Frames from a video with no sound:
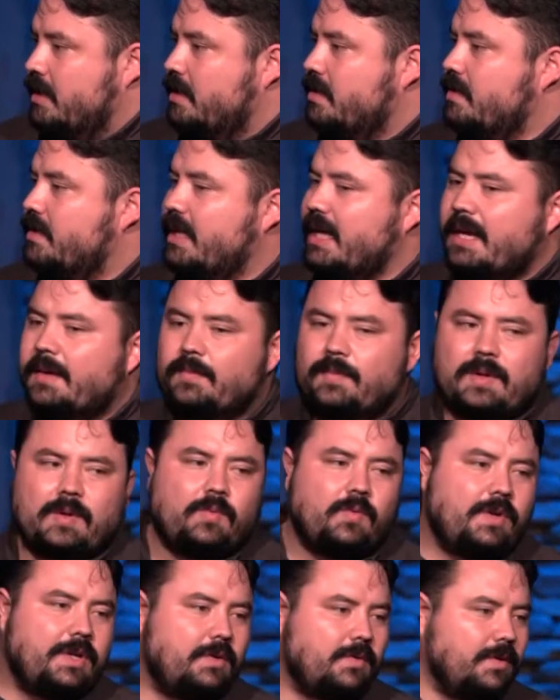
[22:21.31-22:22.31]
You can't be
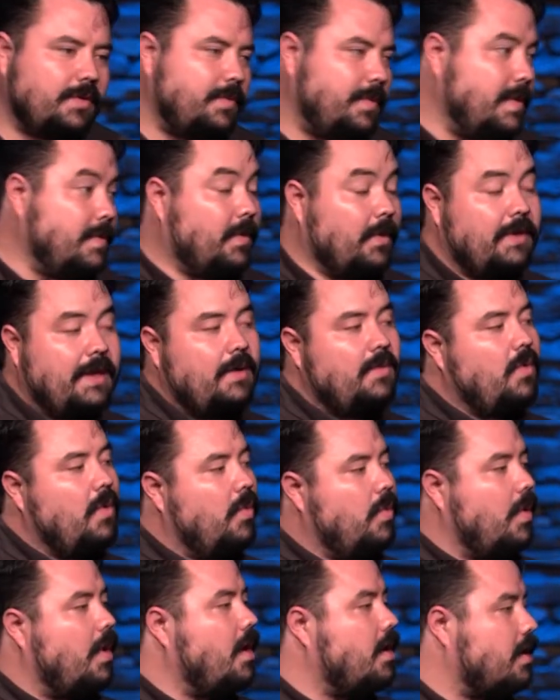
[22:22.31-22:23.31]
weak with people. They
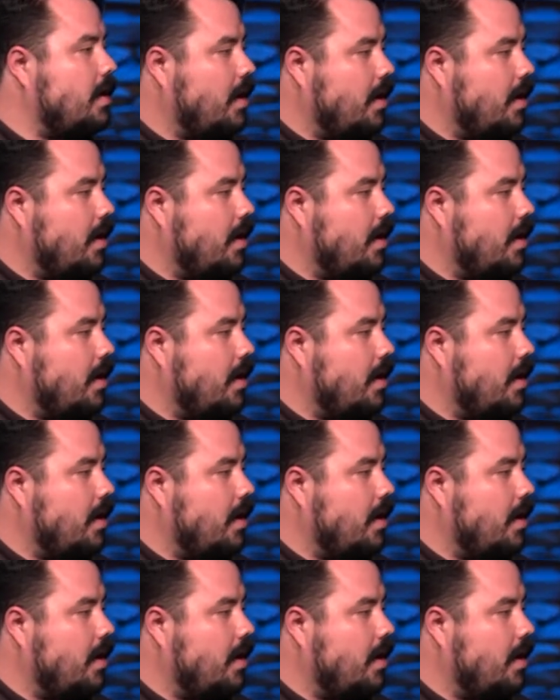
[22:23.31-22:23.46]
will walk